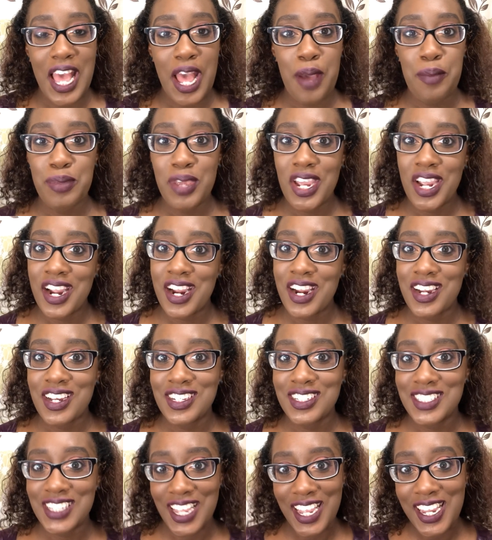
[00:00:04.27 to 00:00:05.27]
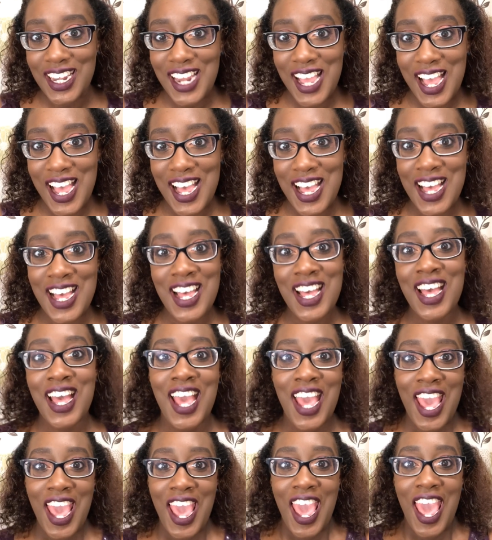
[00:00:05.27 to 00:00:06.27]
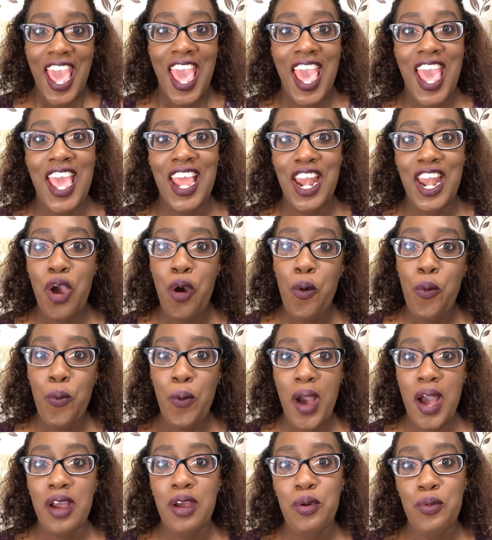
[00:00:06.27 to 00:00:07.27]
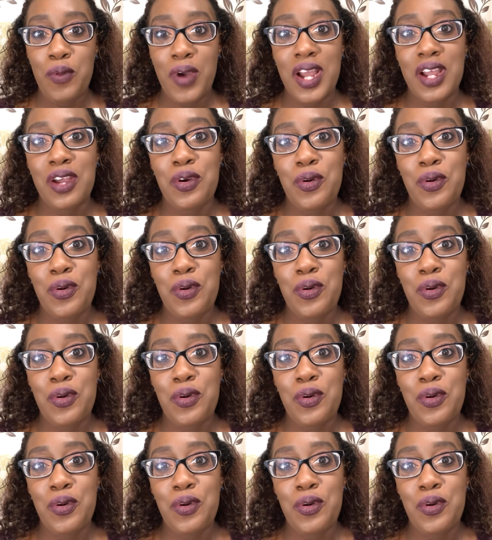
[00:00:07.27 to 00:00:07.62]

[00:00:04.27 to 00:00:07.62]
I'm your girl Nina, and welcome